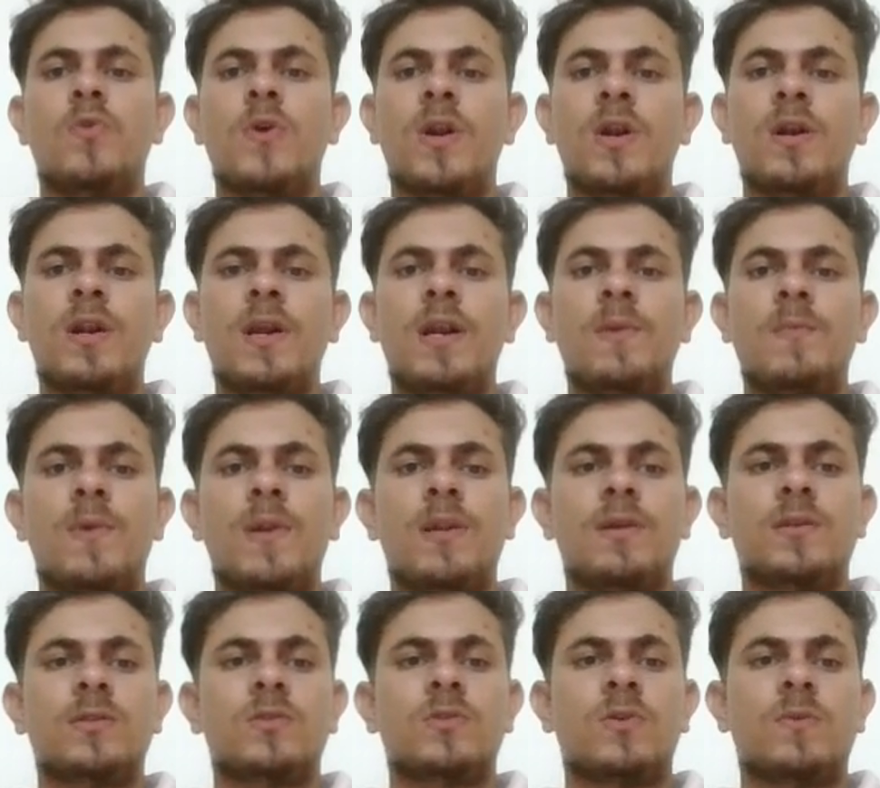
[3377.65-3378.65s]
$200
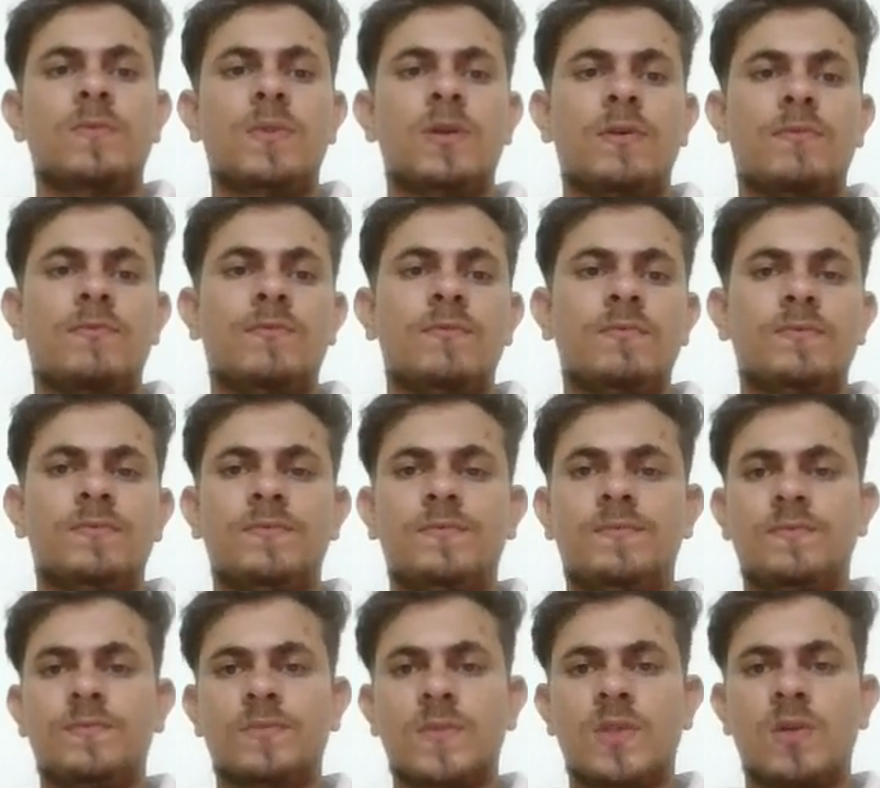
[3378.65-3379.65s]
million of the
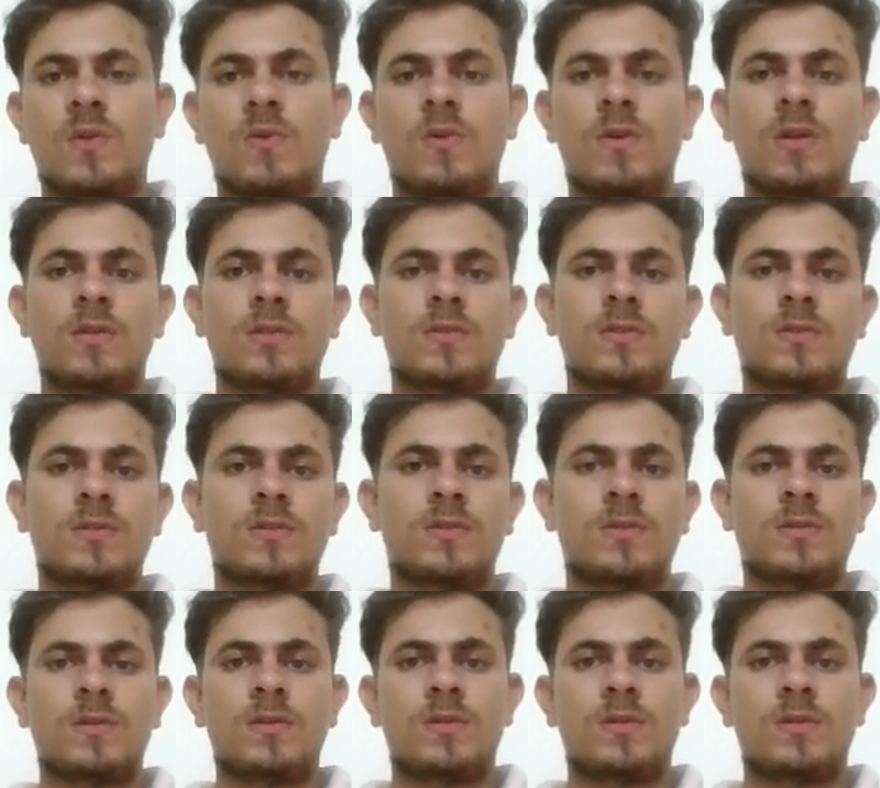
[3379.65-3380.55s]
dollars